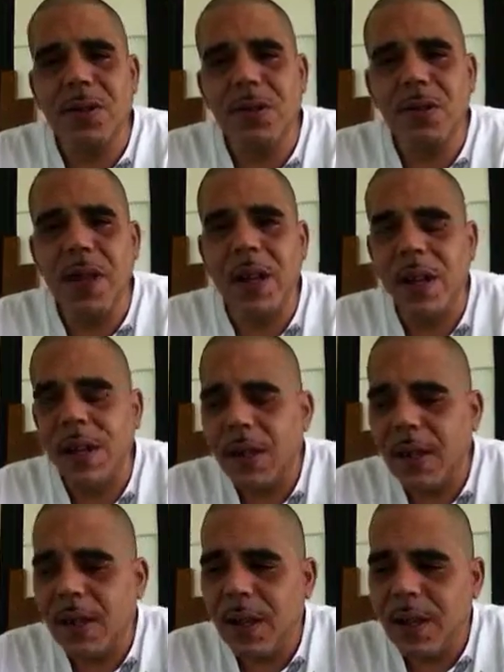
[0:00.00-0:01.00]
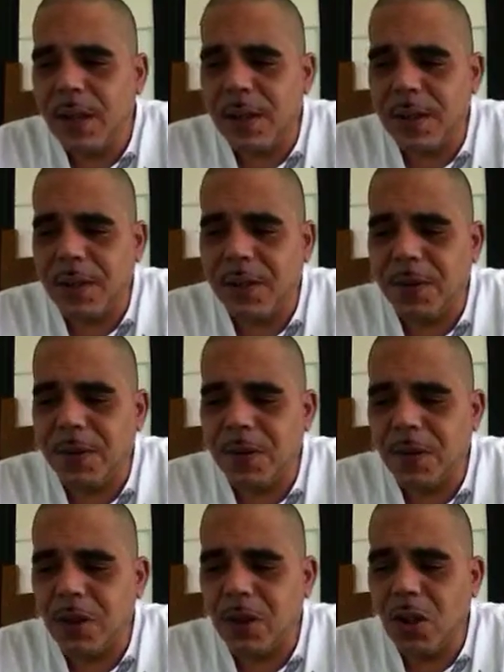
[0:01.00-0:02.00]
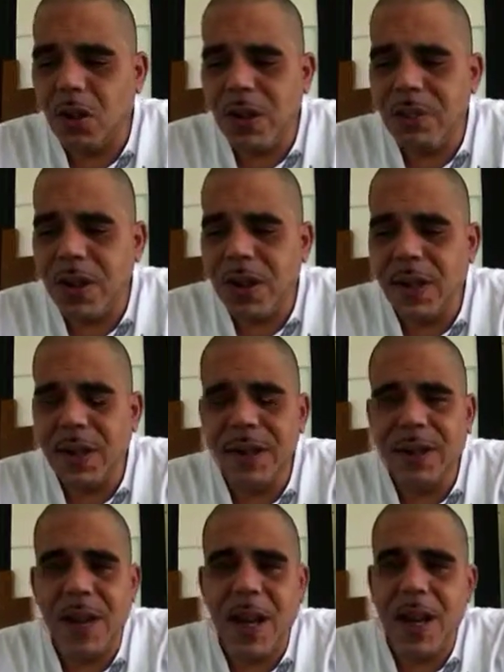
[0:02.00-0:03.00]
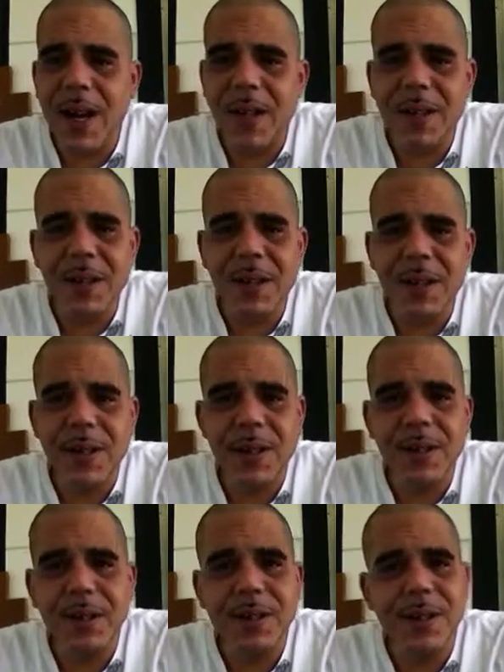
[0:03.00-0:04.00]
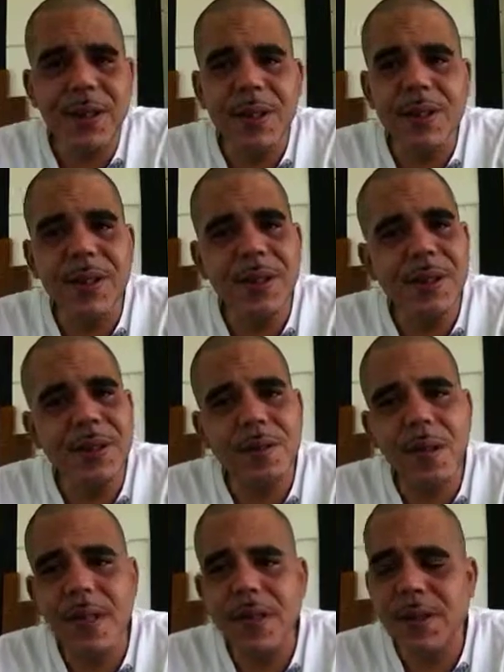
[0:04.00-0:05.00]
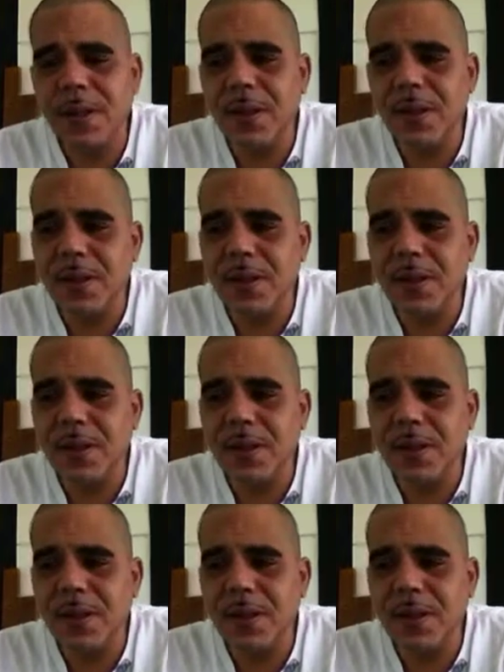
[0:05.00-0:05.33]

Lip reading: to that. Um, with me is God and His Son Jesus Christ. And